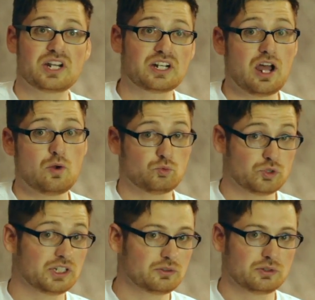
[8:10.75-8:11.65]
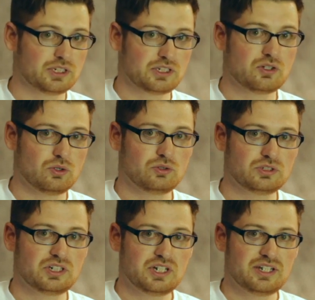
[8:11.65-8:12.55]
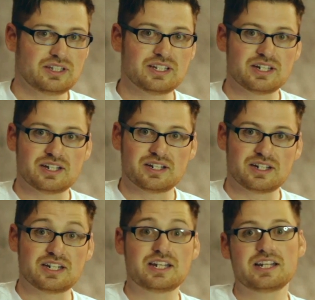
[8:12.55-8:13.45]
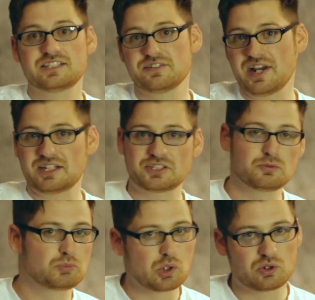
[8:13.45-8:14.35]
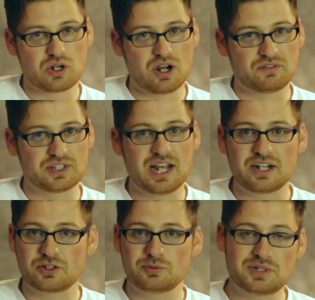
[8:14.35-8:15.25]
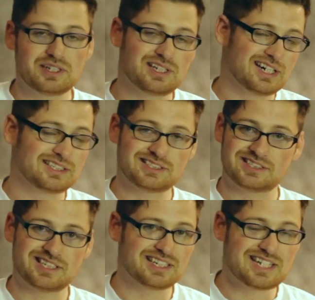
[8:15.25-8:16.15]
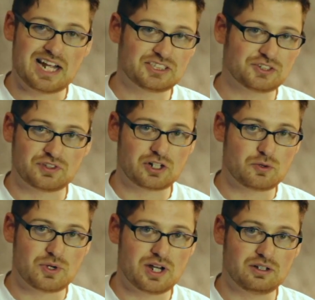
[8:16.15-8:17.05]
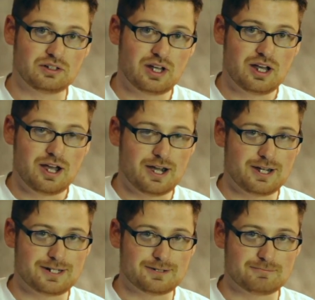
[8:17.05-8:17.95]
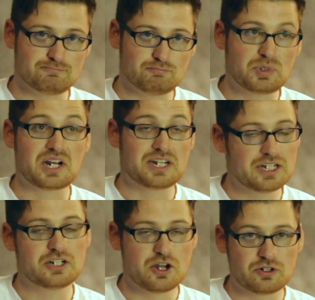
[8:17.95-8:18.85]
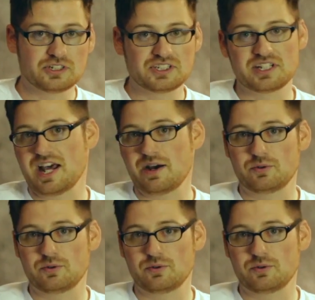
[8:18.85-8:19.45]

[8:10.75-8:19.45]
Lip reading: when it got really cold, the adhesive actually broke off, and that could be that I just didn't attach it very well. But I did notice